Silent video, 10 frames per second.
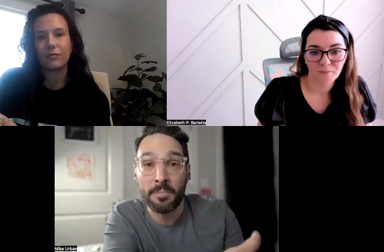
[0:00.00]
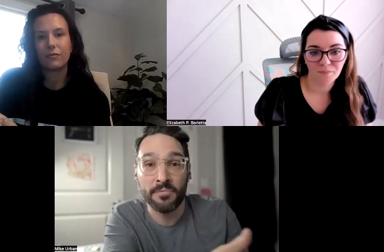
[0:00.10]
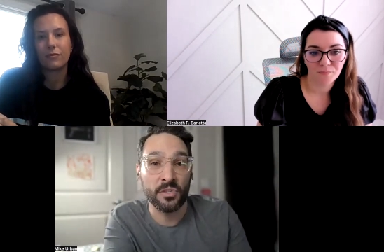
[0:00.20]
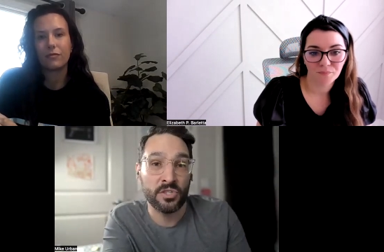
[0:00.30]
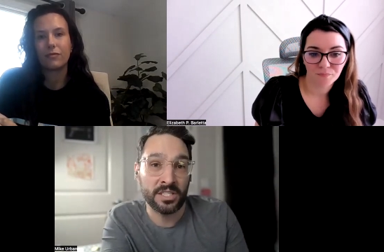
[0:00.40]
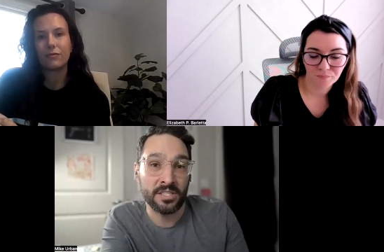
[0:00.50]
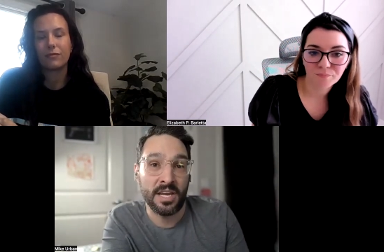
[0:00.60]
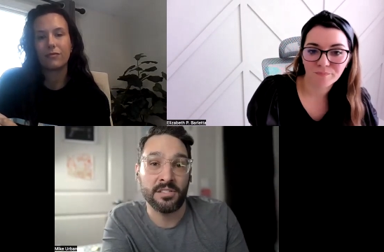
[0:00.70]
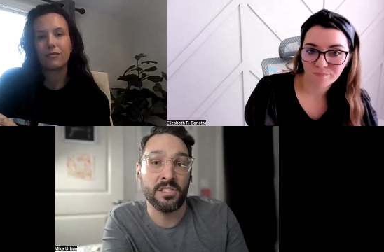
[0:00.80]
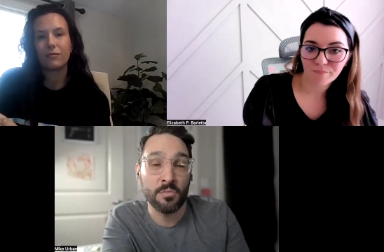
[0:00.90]
Speaker 1: for
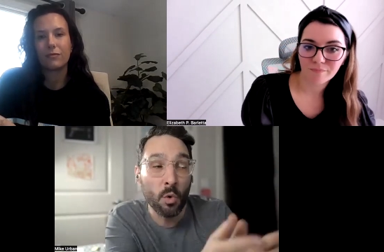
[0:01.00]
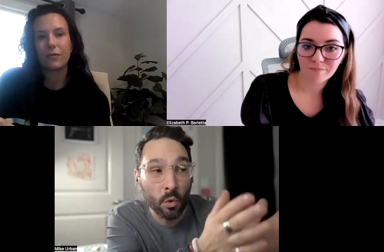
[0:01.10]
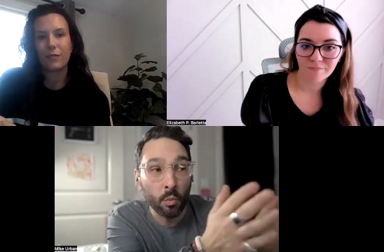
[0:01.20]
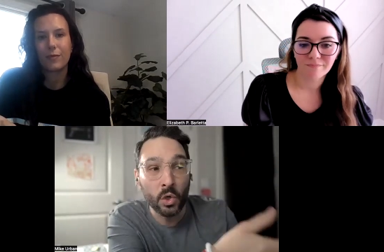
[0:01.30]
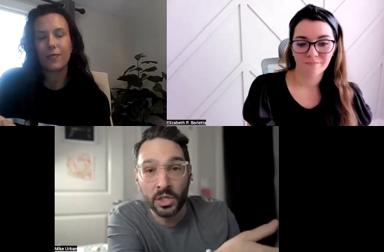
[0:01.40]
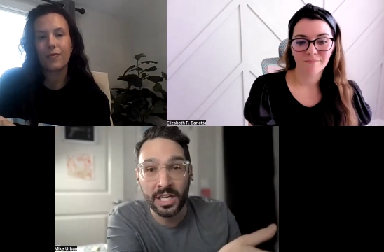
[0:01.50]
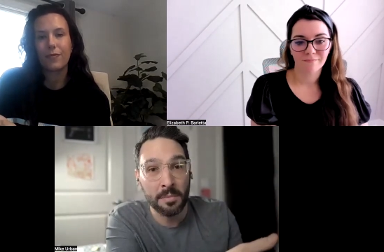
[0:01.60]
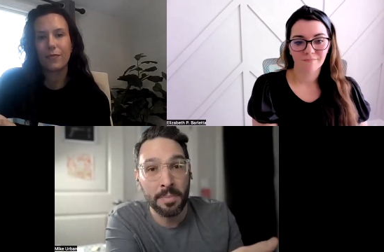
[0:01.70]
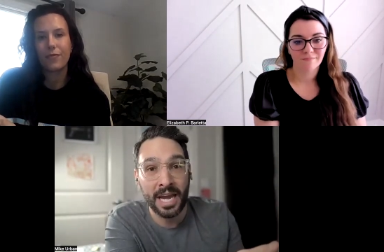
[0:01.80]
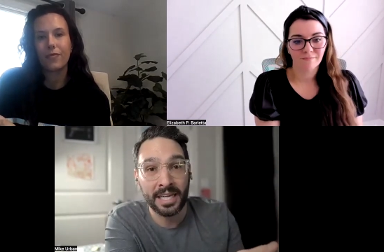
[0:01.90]
success. It's more work on the
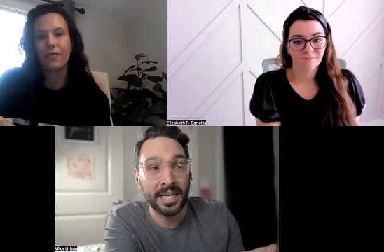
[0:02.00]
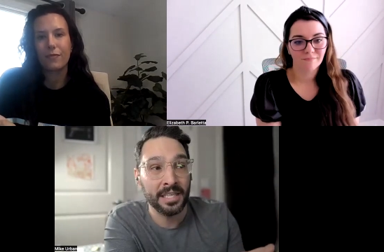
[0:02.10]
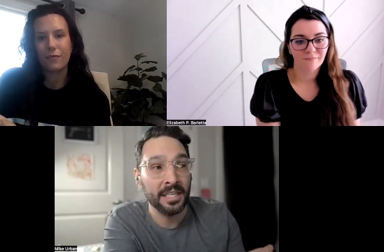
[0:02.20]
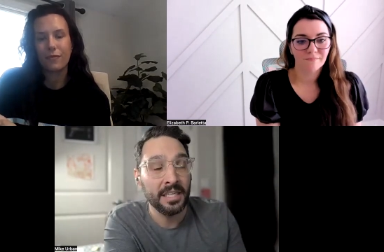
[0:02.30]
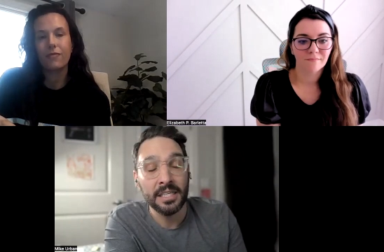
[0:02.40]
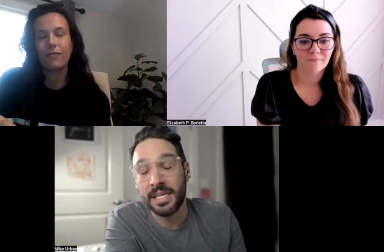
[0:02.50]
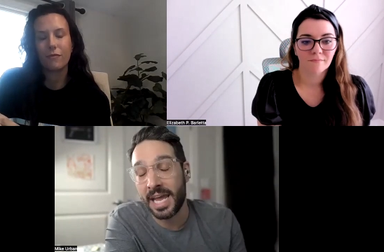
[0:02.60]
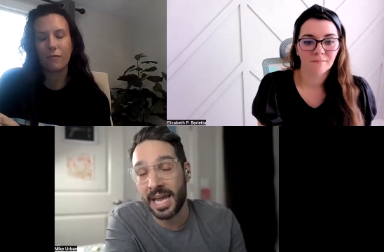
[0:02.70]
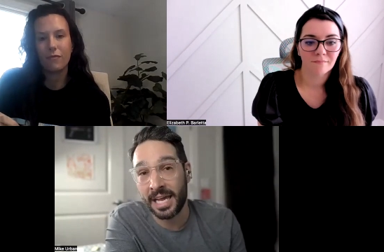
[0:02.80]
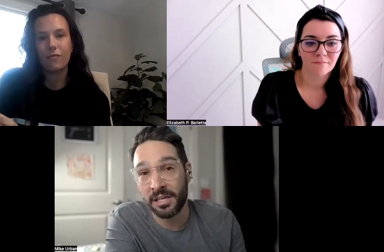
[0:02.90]
back end mm-hmm.
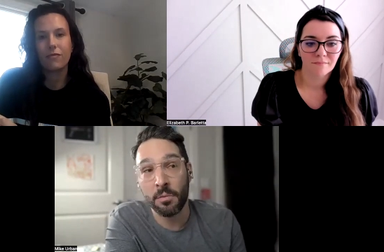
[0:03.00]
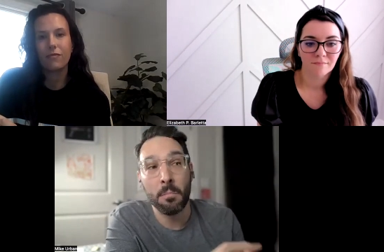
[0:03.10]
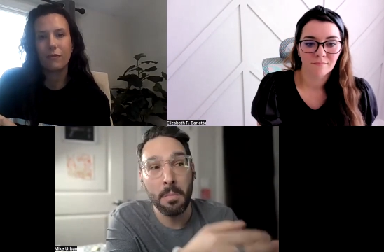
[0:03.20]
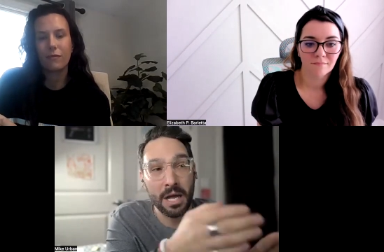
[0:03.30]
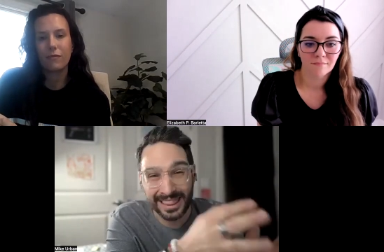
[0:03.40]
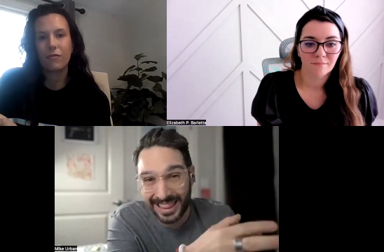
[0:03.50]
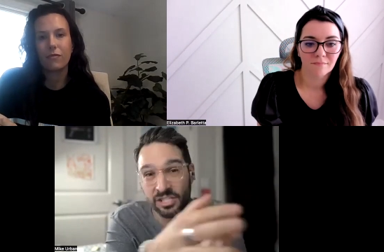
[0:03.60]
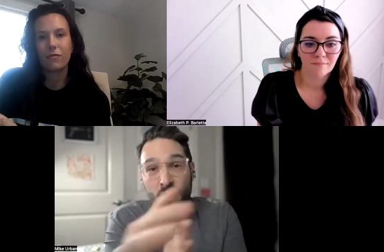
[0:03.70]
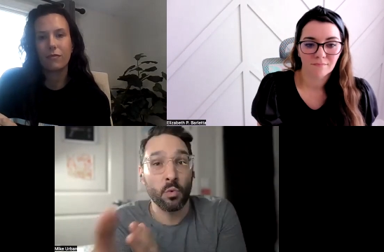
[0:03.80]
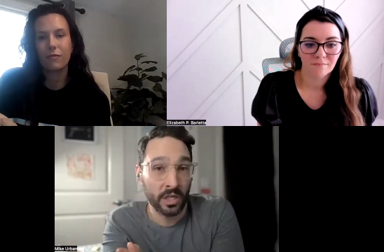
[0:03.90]
and mm-hmm.
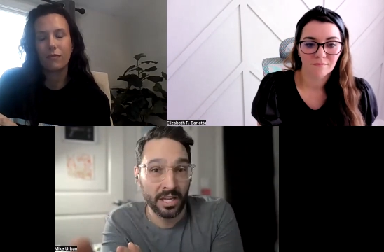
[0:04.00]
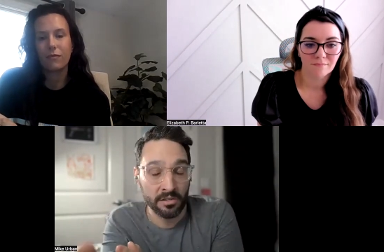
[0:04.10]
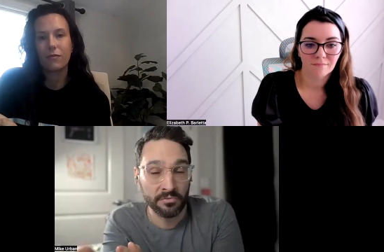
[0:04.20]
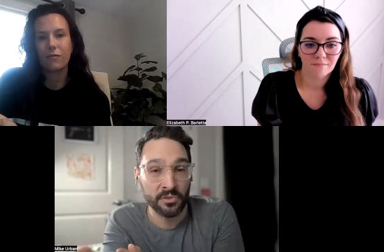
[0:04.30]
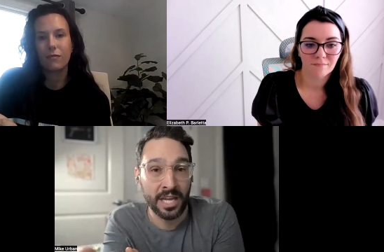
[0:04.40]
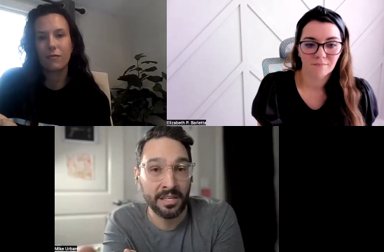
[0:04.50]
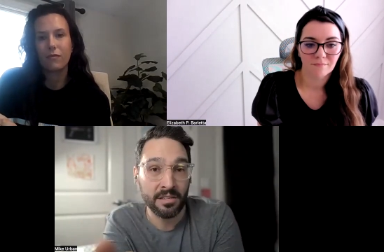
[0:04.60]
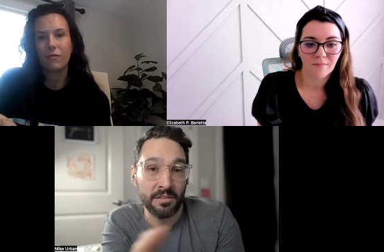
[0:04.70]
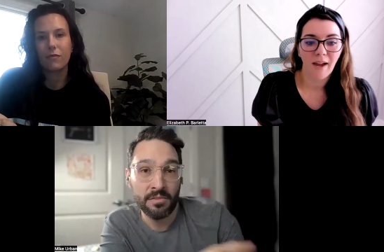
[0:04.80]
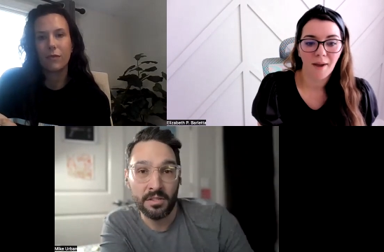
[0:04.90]
less work on the front end.
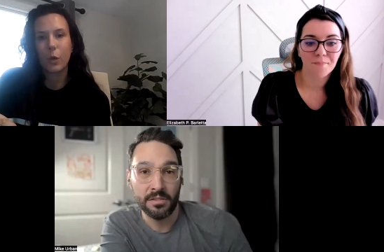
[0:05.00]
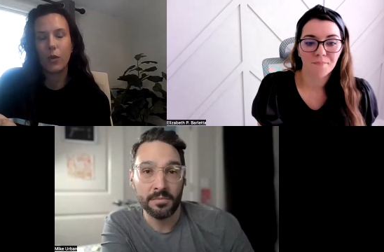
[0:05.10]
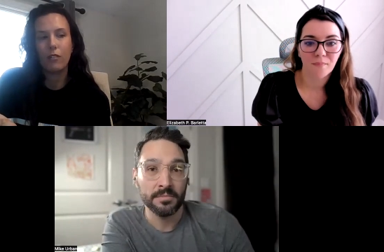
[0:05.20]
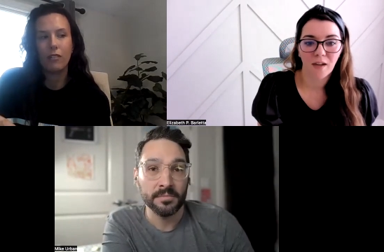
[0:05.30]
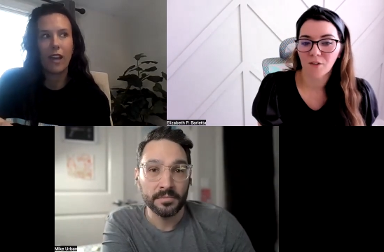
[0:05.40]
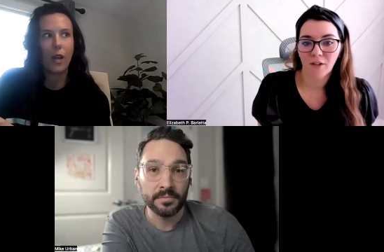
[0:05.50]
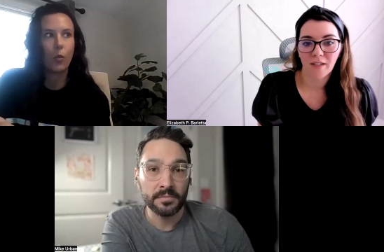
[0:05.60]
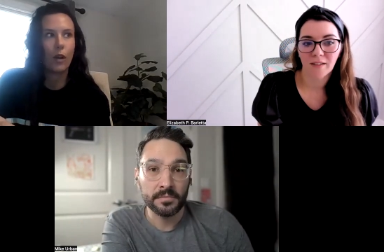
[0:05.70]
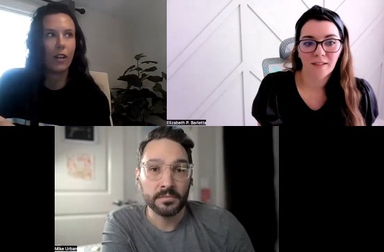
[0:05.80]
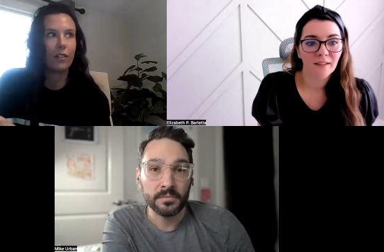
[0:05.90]
Speaker 2: Yeah,
Speaker 3: we
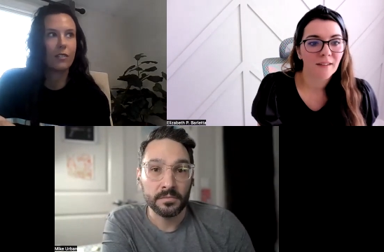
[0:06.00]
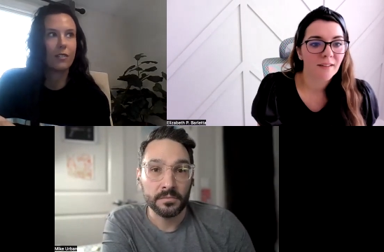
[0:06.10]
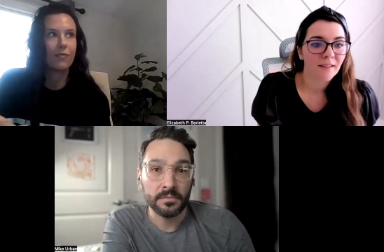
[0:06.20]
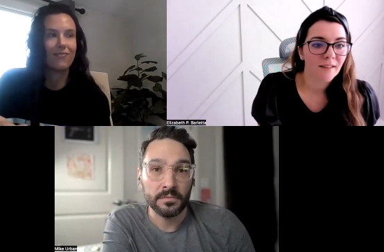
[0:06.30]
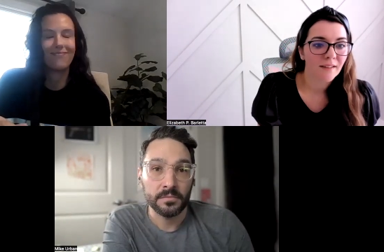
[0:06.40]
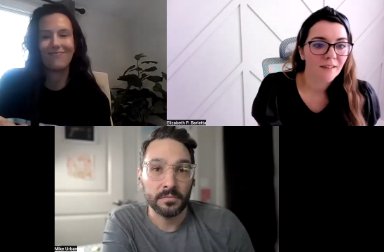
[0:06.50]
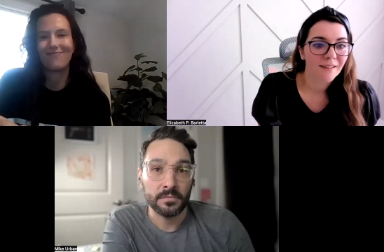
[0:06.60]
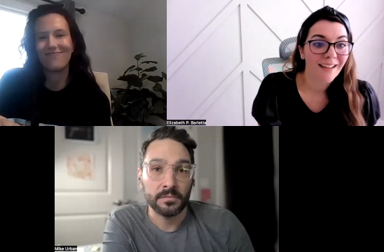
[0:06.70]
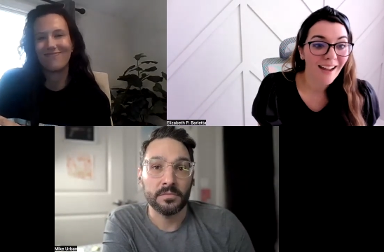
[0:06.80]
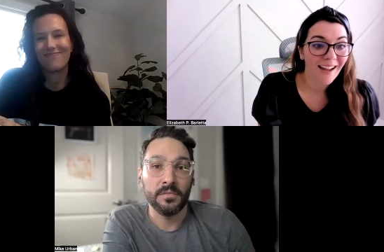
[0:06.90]
create winners.
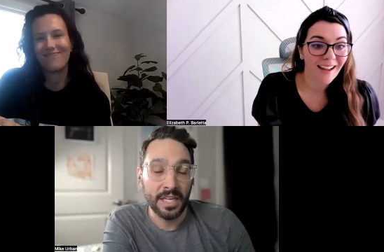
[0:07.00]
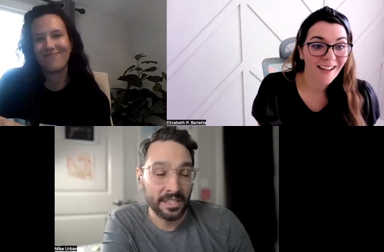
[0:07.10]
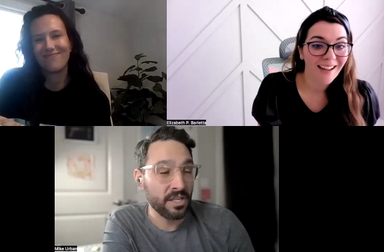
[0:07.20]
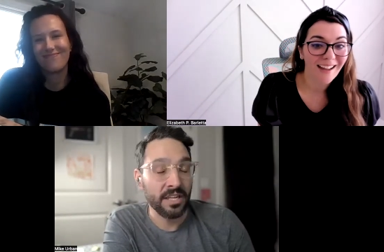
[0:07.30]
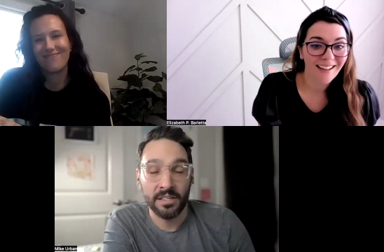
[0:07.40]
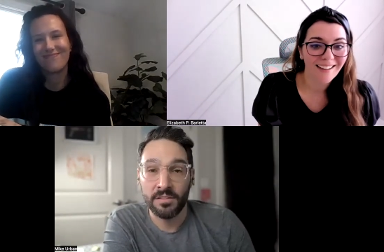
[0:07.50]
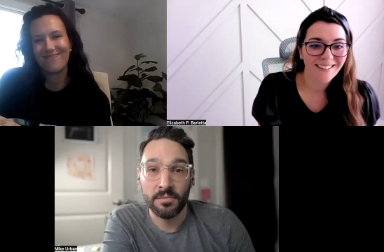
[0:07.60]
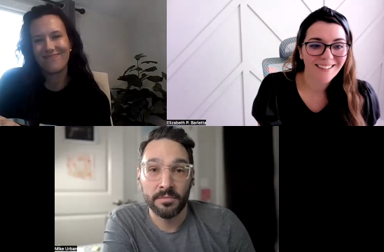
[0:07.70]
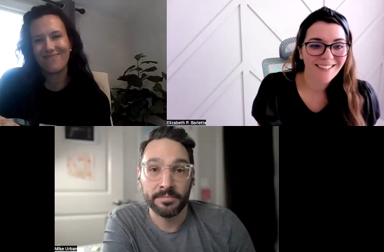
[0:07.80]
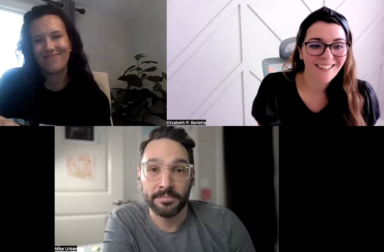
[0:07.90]
Speaker 1: Yeah. That's it.
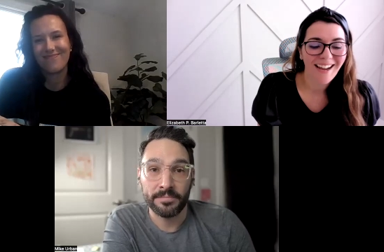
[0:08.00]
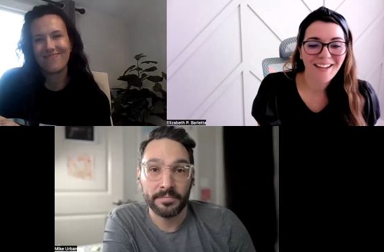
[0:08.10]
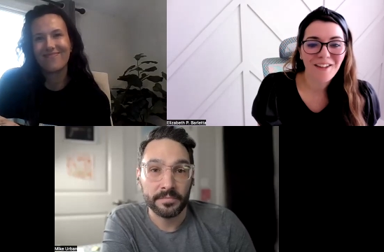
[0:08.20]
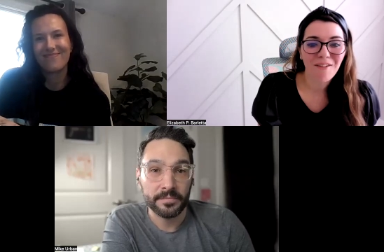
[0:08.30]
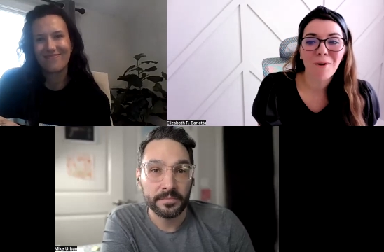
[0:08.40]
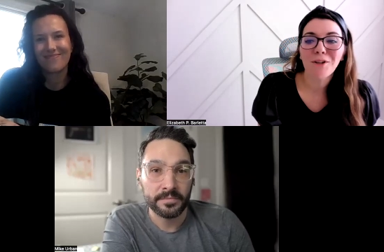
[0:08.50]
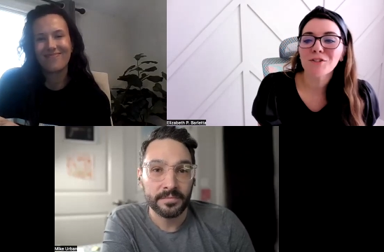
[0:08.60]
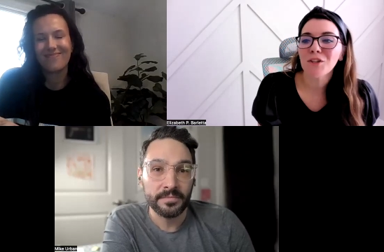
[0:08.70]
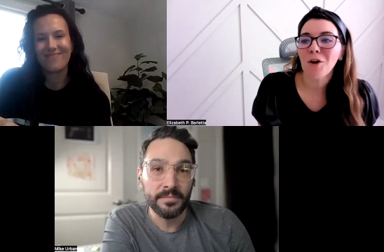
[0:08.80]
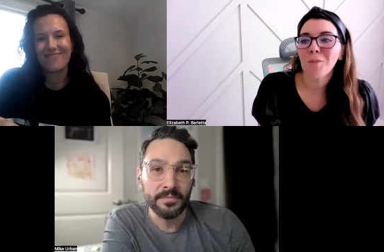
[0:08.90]
Speaker 2: I love it.
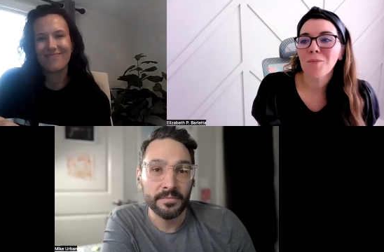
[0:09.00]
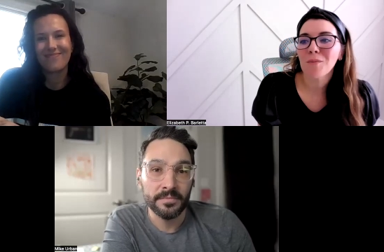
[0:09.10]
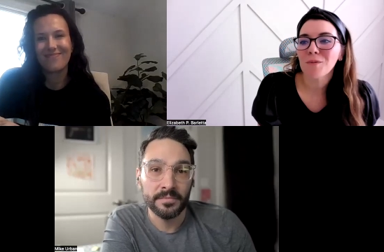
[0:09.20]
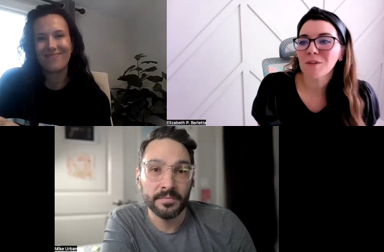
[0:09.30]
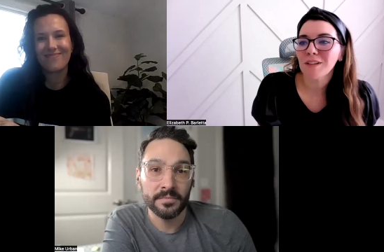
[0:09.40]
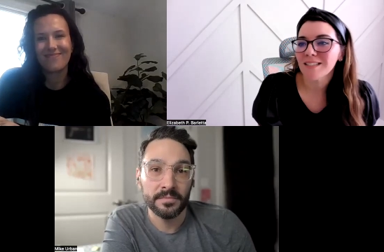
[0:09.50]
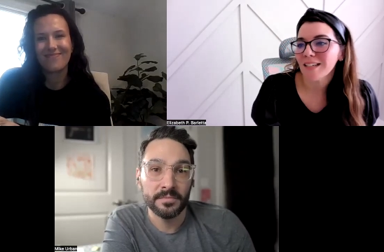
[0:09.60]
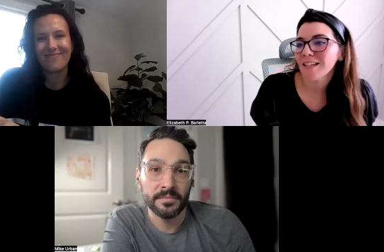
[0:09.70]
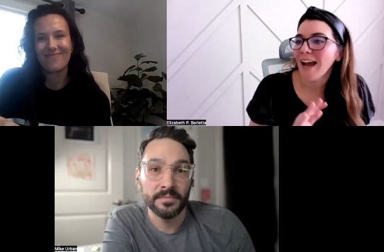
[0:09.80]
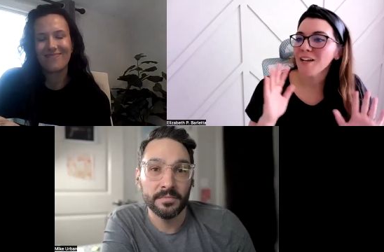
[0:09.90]
Well, so to